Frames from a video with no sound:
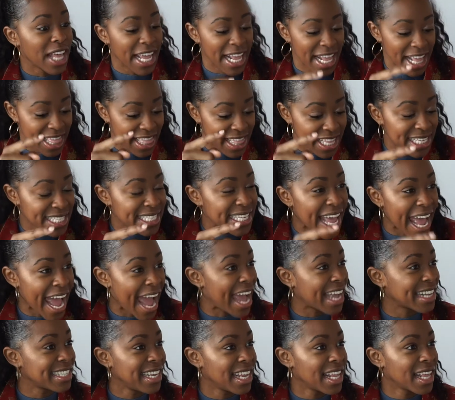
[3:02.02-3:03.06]
Like, this
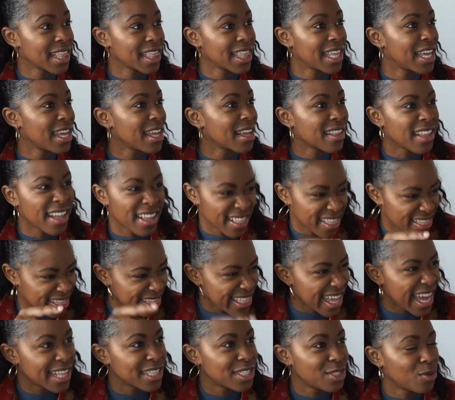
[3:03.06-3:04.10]
acting thing, like,
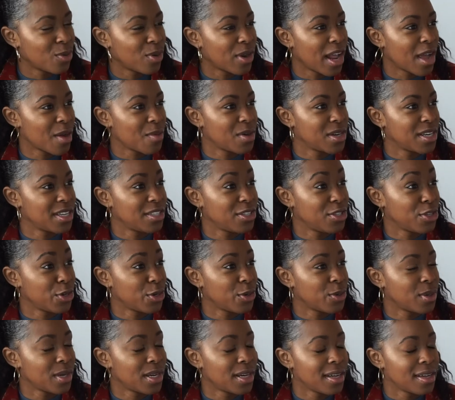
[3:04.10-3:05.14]
that's what I want to
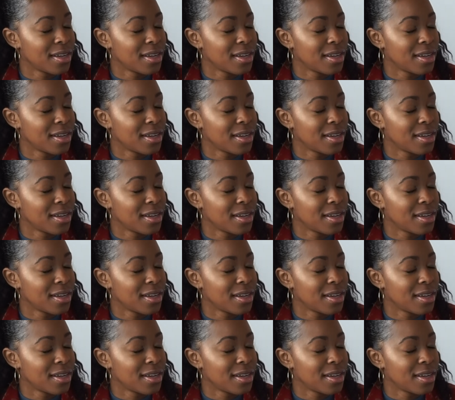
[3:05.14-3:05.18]
do.